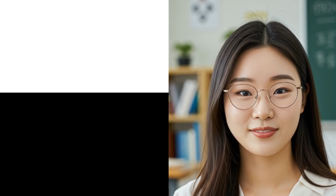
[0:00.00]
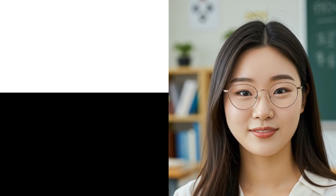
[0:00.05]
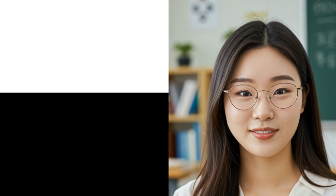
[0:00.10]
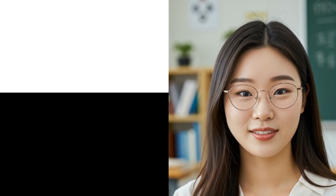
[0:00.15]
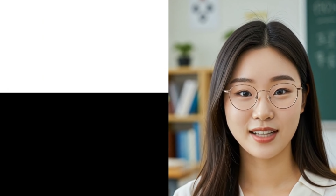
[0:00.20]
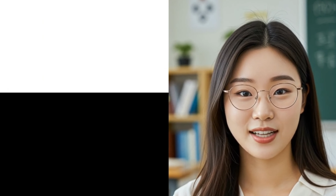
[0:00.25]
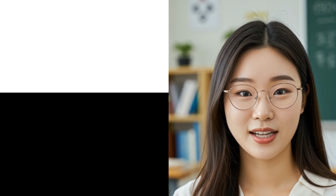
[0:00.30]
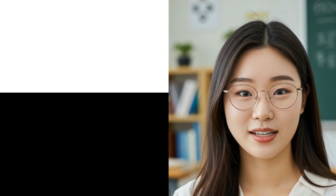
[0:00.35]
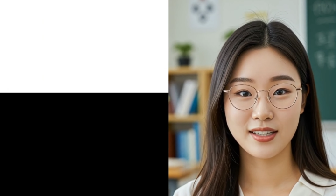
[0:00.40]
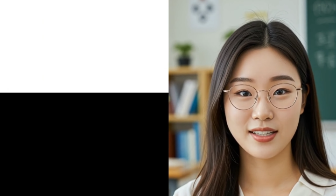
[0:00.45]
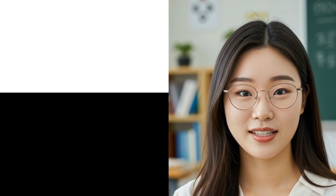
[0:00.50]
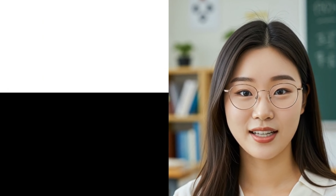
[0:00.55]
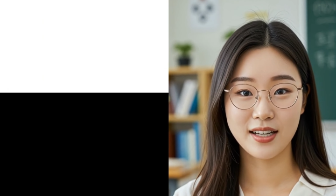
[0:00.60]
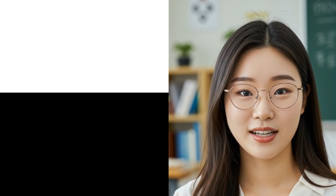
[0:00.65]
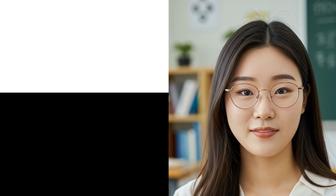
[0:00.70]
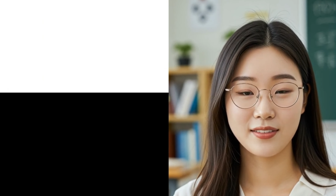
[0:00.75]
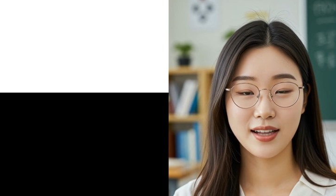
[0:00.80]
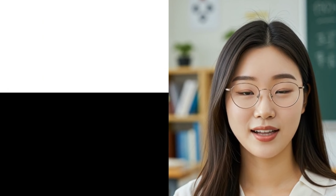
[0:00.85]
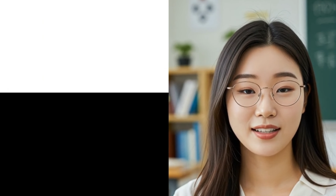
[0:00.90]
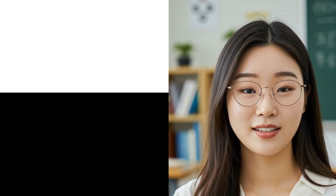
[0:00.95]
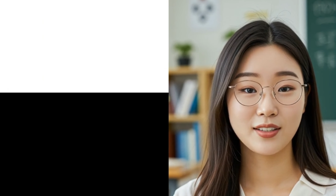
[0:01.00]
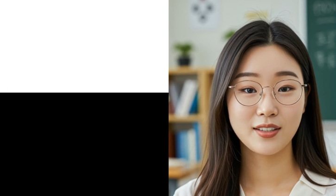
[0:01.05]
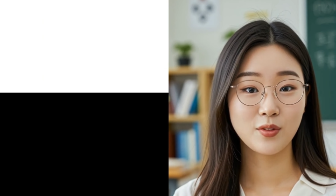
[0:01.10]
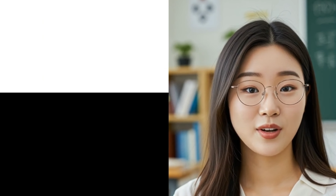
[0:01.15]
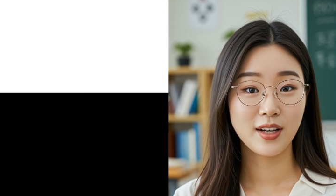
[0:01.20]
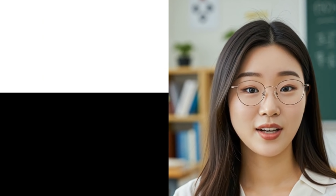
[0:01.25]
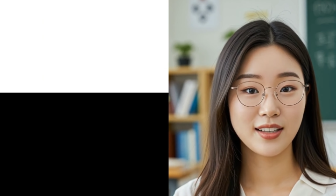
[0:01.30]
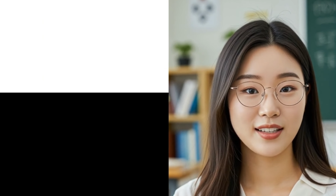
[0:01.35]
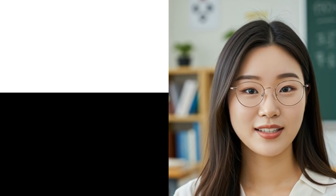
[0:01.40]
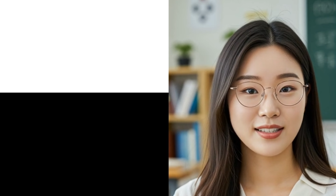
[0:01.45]
The area of A
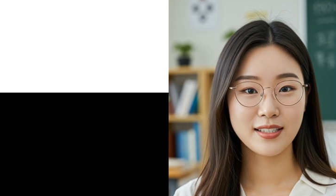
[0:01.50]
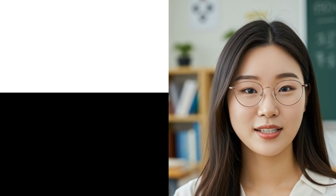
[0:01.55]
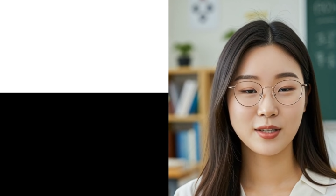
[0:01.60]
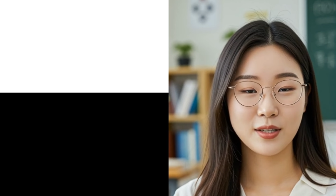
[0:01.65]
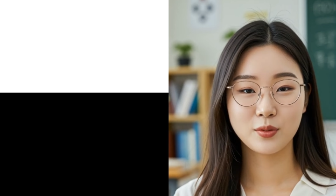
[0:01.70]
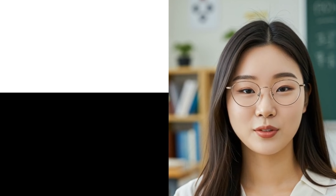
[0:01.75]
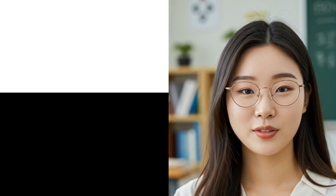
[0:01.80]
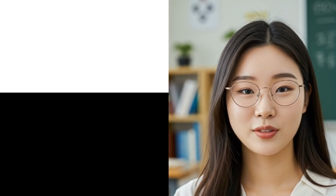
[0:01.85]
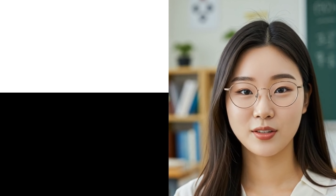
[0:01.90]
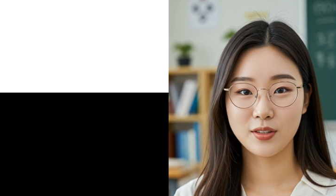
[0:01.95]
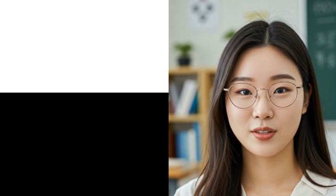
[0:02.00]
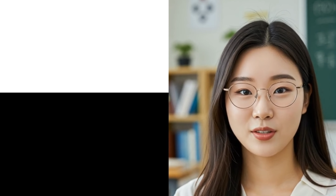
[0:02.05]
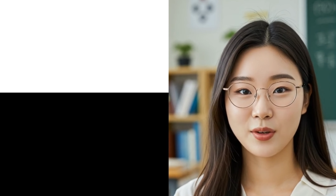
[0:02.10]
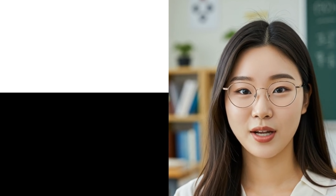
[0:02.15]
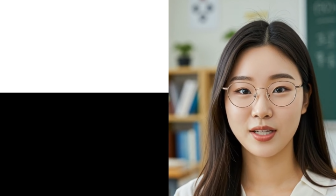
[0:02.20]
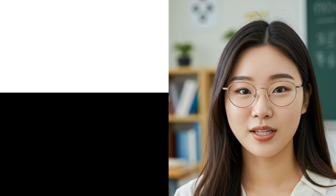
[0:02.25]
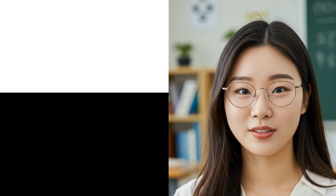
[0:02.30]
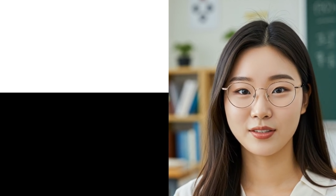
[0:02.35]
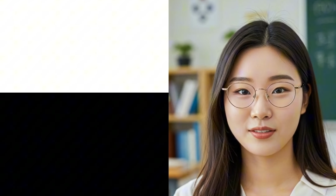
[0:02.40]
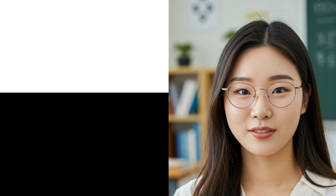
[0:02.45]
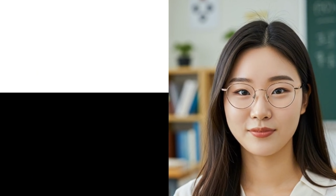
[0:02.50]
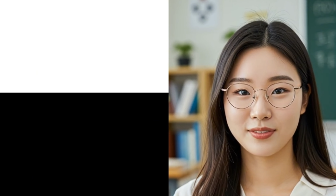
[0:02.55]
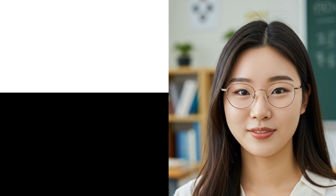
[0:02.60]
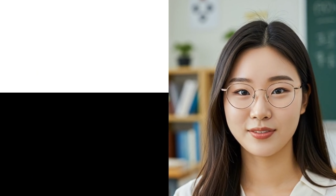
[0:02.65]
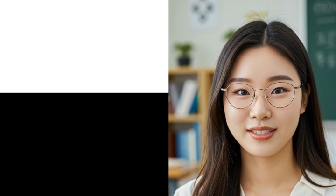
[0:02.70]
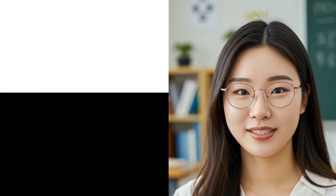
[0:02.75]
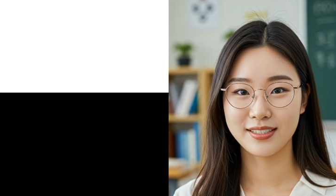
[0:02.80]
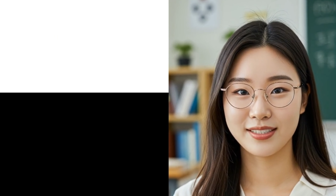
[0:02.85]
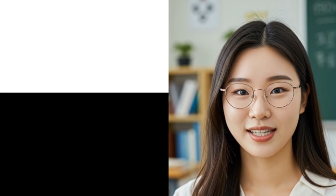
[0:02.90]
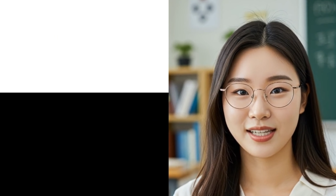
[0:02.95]
square is equal to
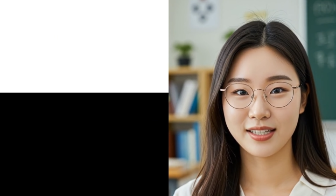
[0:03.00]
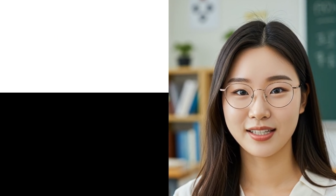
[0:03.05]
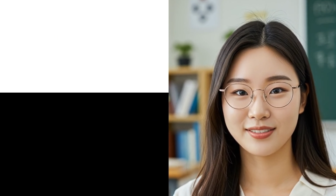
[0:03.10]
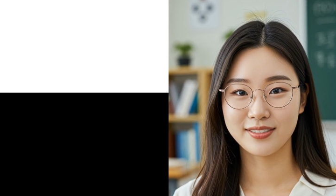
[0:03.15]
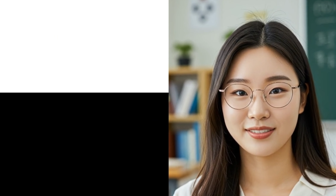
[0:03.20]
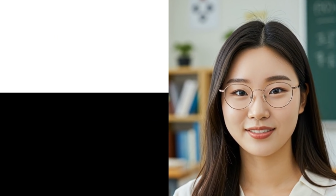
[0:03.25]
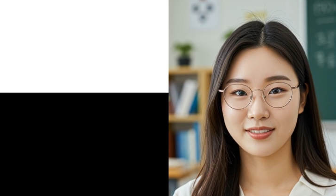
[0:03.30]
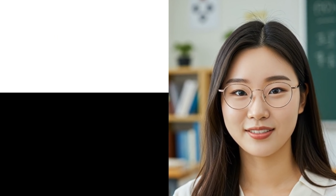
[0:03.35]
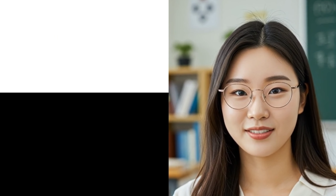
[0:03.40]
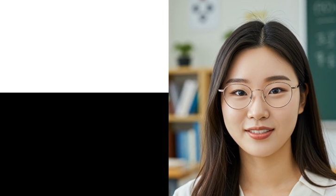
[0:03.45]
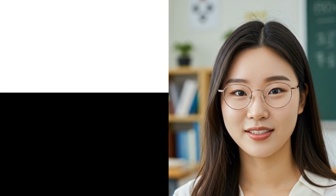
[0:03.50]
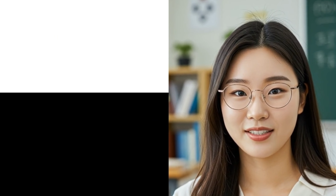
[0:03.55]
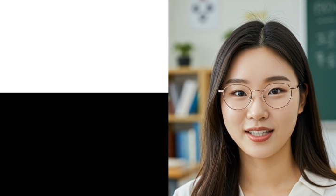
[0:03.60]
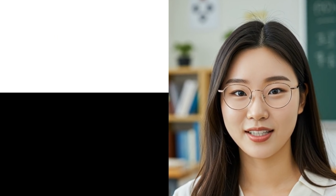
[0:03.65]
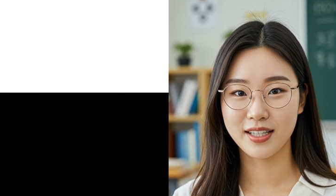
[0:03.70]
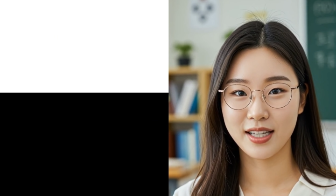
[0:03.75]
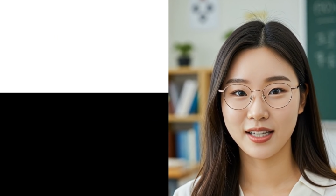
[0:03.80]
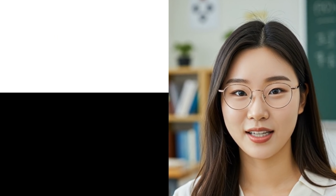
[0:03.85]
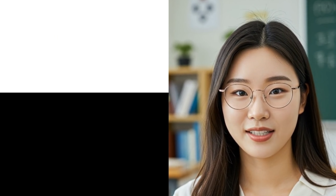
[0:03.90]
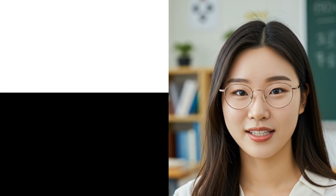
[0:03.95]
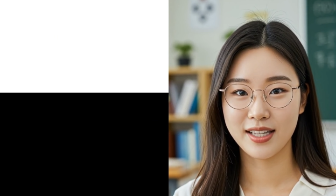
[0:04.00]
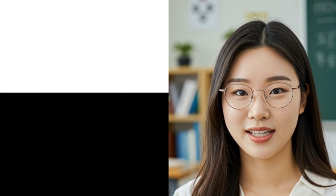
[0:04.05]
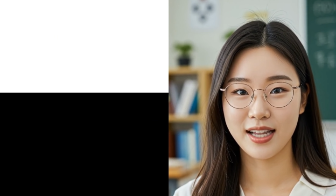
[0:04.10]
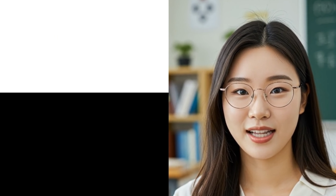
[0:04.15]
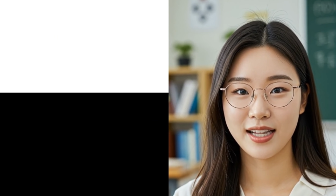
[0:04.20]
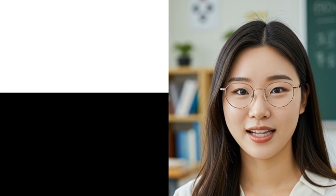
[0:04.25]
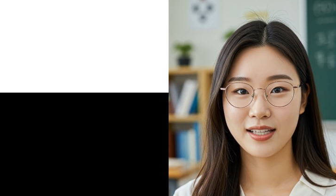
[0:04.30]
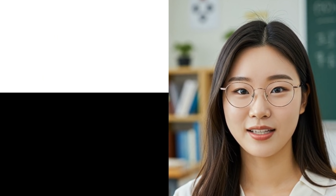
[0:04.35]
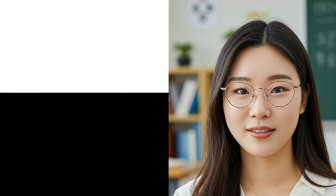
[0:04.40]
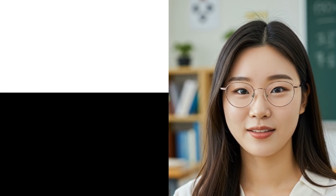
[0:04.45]
256. Area
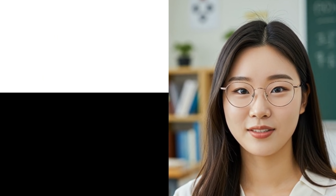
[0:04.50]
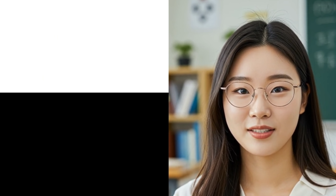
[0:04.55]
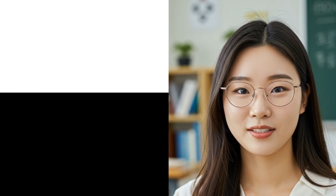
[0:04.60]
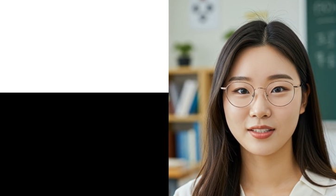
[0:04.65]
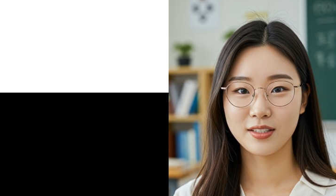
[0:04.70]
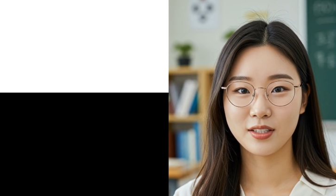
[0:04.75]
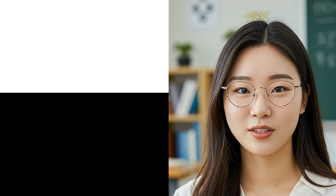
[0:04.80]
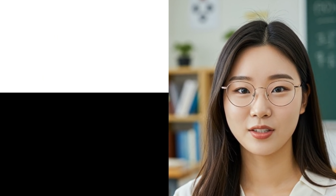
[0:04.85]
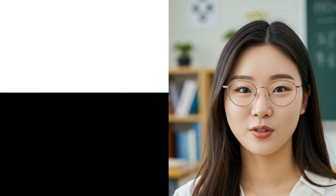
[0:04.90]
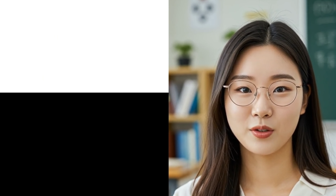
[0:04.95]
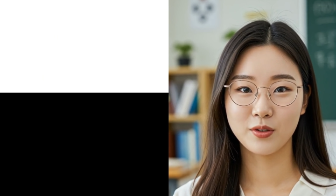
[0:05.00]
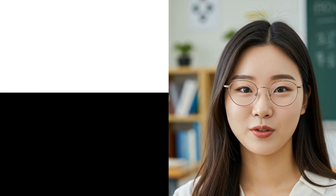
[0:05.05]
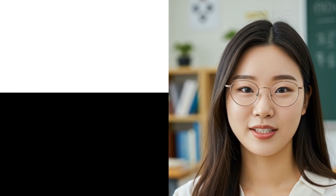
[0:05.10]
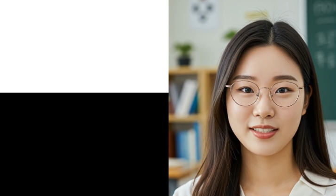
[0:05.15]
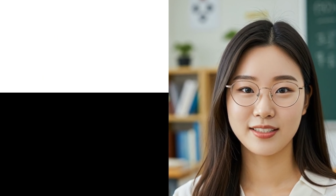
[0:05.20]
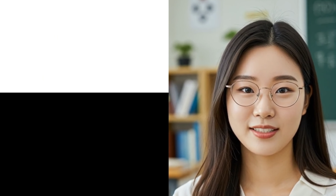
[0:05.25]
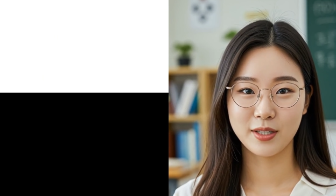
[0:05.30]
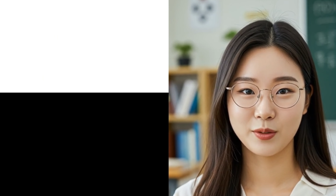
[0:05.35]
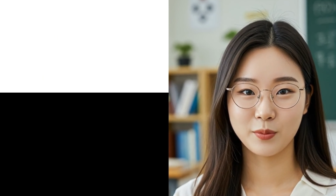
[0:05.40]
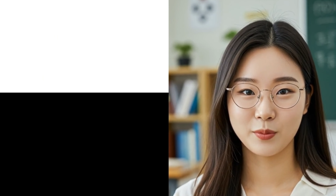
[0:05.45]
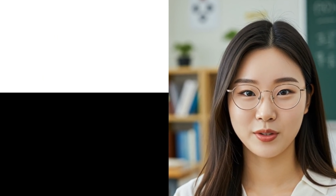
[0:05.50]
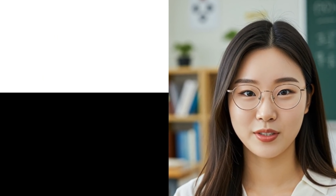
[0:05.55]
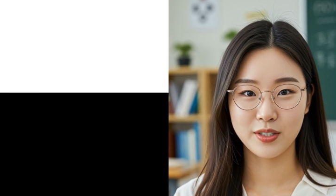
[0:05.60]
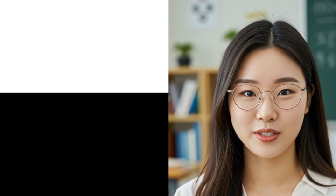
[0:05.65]
A of the circle is equal to